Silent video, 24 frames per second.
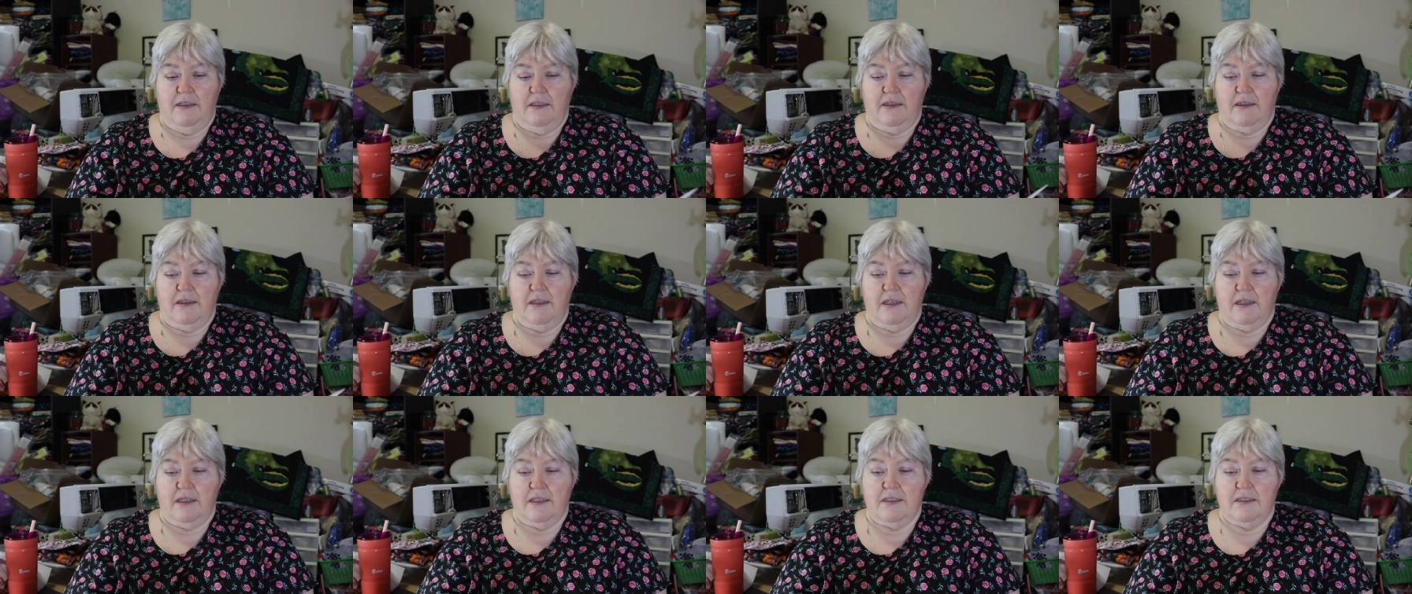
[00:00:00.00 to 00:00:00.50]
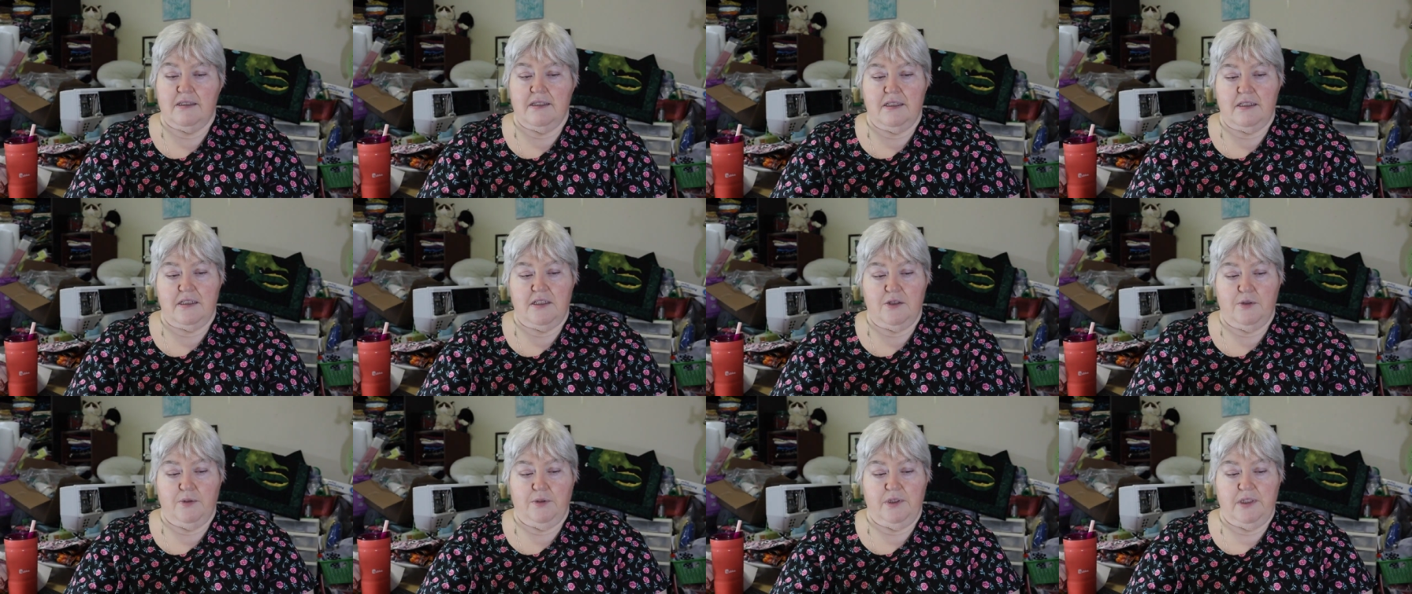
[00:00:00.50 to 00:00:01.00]
things
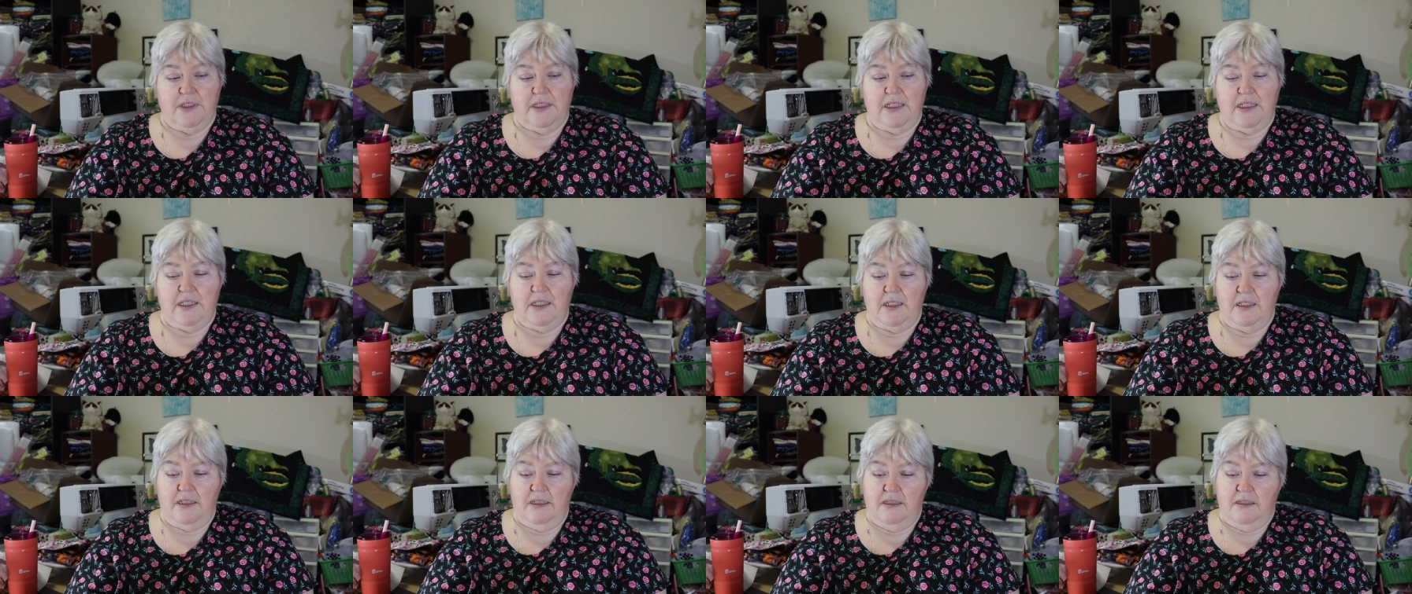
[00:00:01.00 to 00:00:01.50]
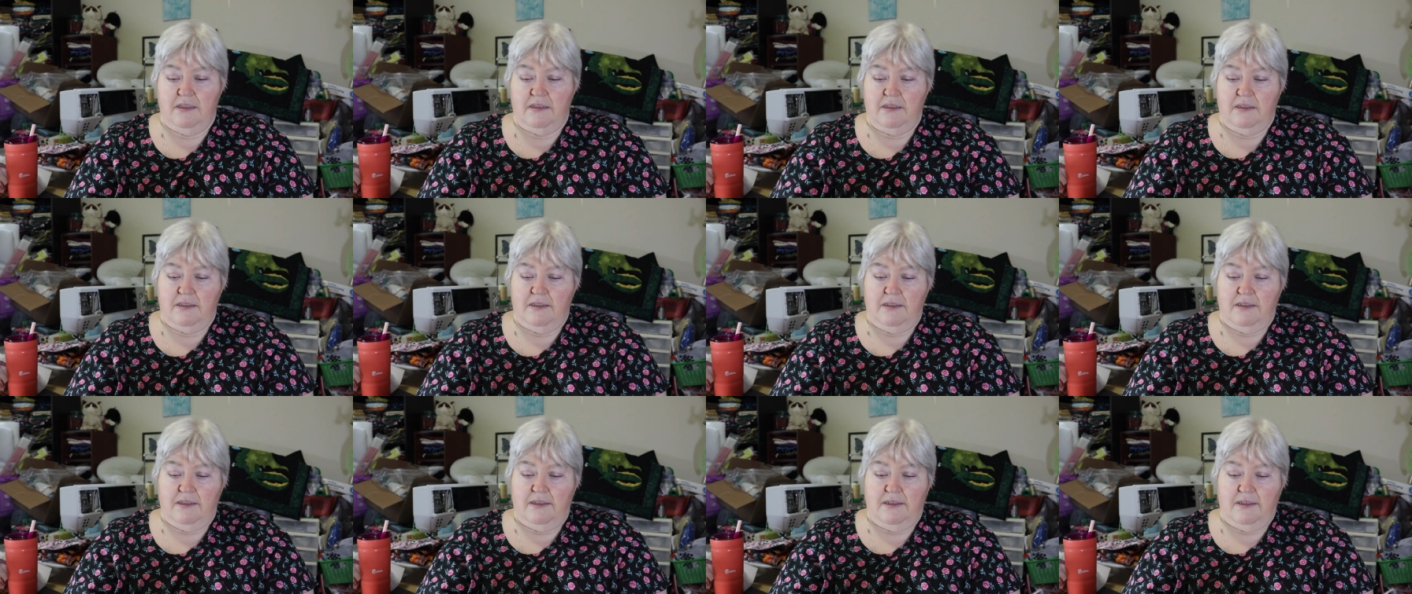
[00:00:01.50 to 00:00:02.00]
that you'll need.
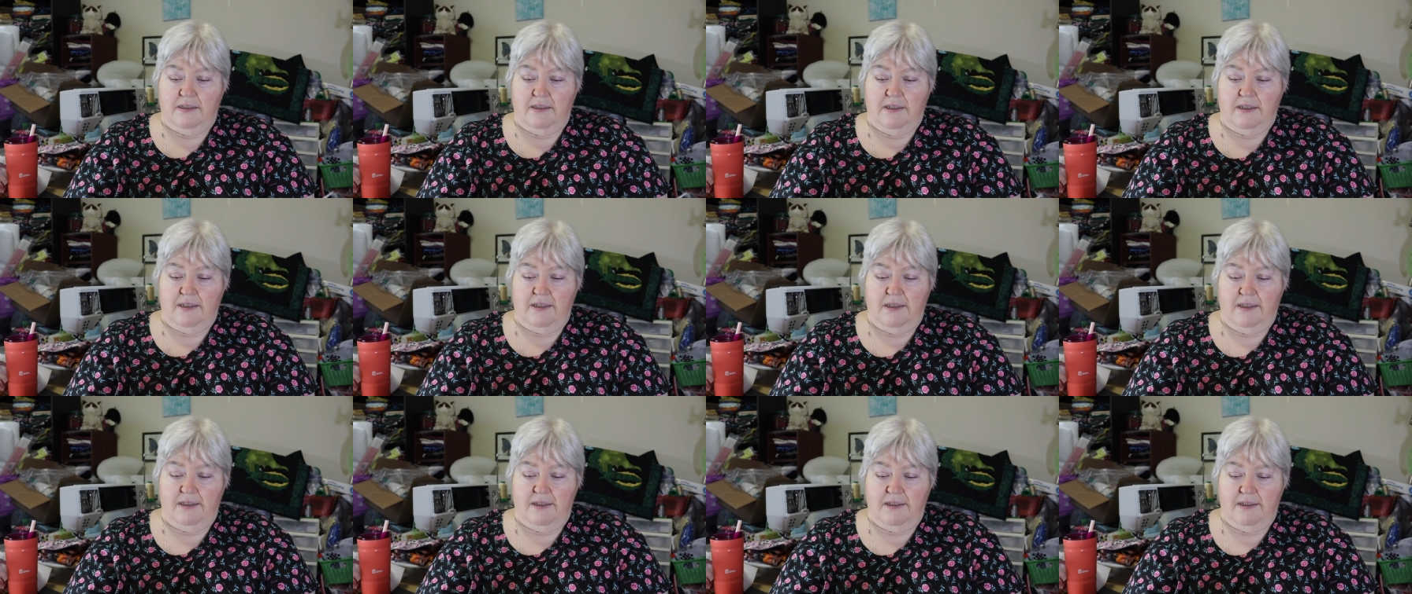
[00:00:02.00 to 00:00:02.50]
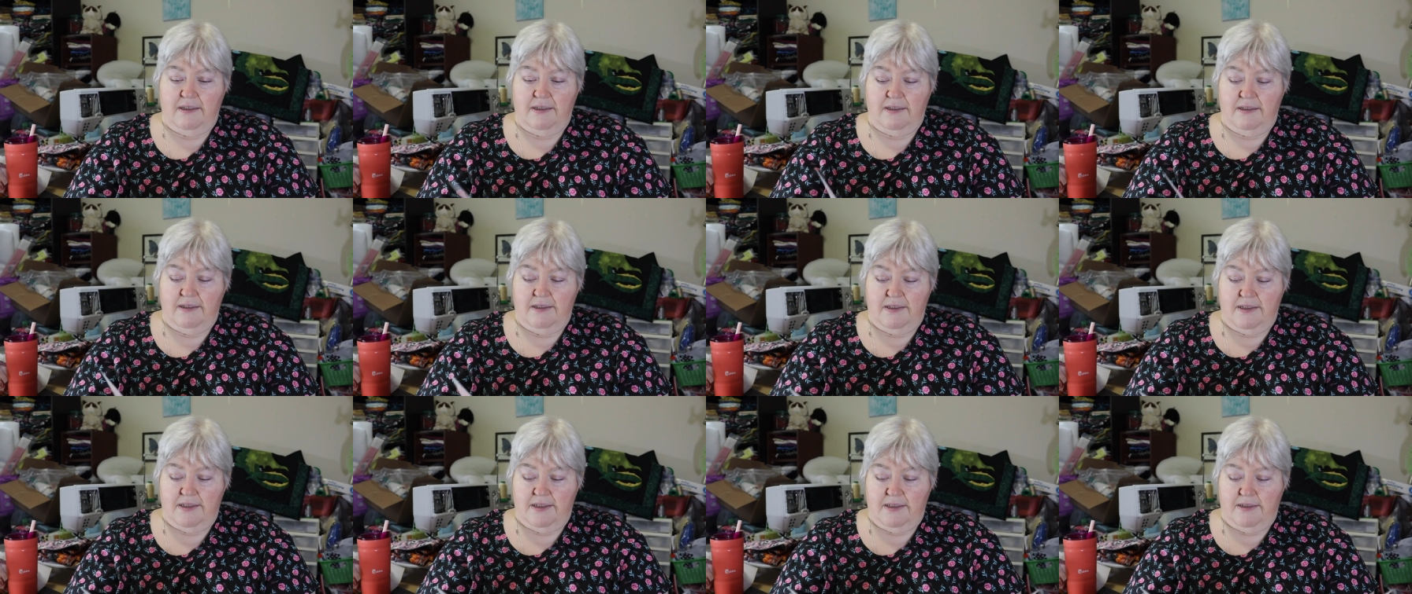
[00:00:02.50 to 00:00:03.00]

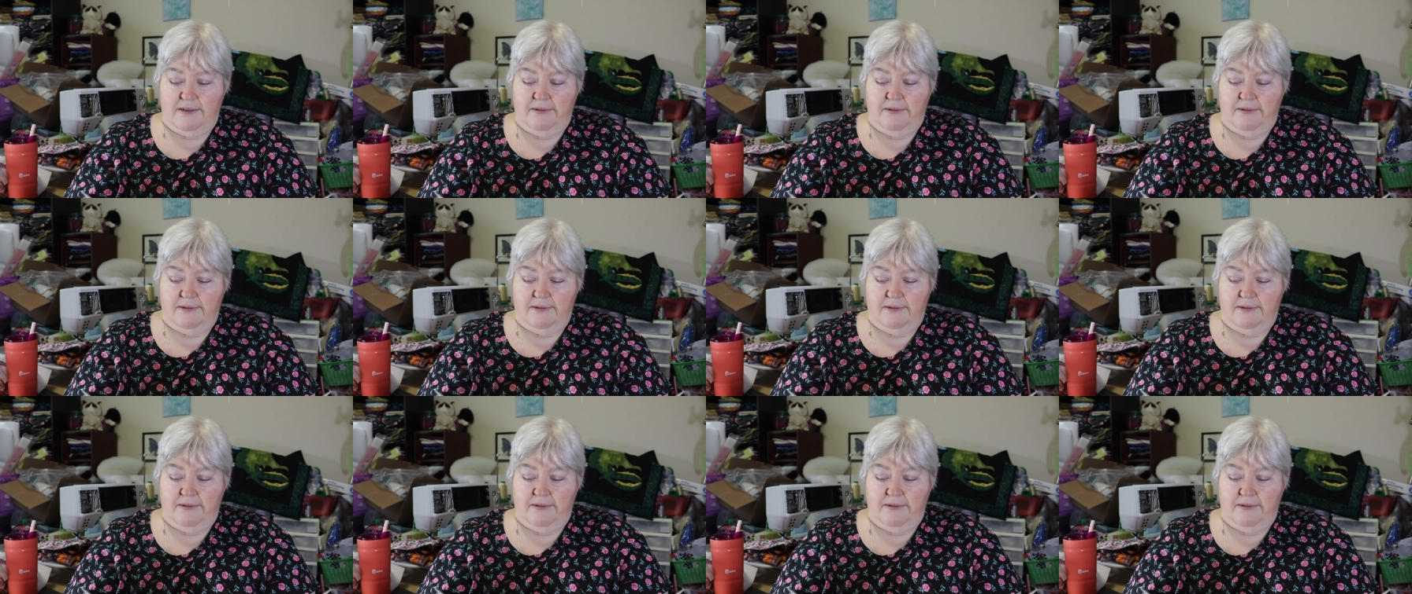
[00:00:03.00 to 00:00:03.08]
And